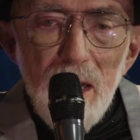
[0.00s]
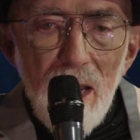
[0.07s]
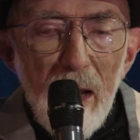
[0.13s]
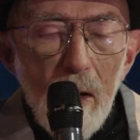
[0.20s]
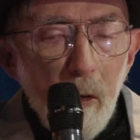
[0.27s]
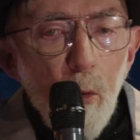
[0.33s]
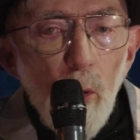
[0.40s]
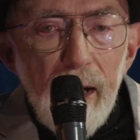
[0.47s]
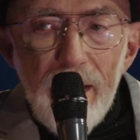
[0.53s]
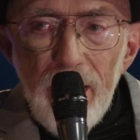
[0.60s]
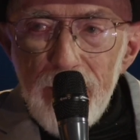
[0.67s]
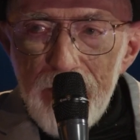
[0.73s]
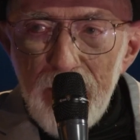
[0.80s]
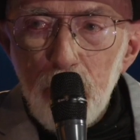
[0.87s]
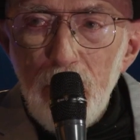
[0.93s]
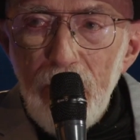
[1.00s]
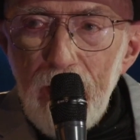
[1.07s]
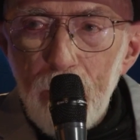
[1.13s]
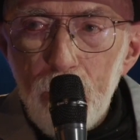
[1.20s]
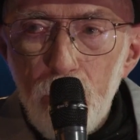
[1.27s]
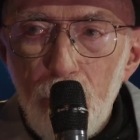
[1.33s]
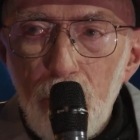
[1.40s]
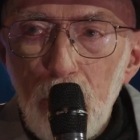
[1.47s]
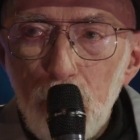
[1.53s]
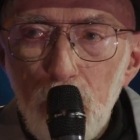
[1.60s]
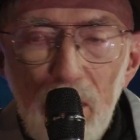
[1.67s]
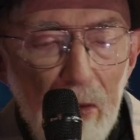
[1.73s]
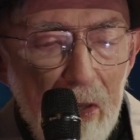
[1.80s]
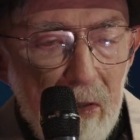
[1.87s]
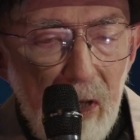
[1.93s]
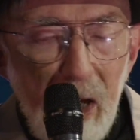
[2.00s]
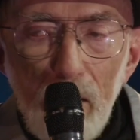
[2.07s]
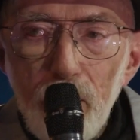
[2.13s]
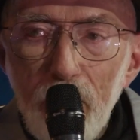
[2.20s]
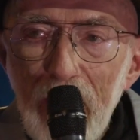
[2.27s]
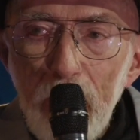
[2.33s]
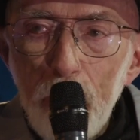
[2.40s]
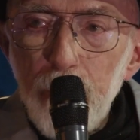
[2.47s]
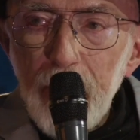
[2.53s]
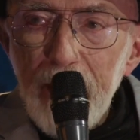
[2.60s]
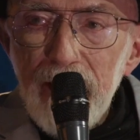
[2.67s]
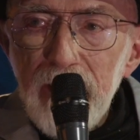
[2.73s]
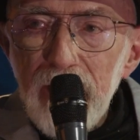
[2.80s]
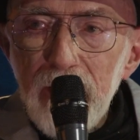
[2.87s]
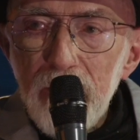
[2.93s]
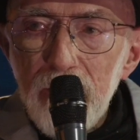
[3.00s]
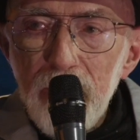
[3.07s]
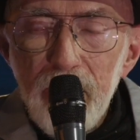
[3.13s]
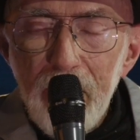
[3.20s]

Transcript: a quiescent black hole, one that's not vibrating or